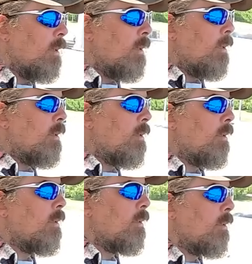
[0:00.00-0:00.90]

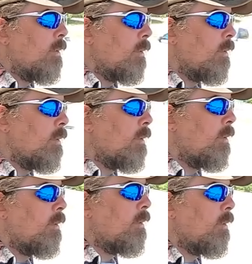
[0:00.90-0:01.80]

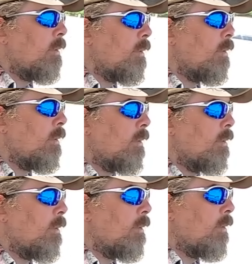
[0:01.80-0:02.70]

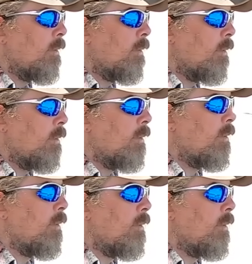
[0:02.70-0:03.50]
[no speech]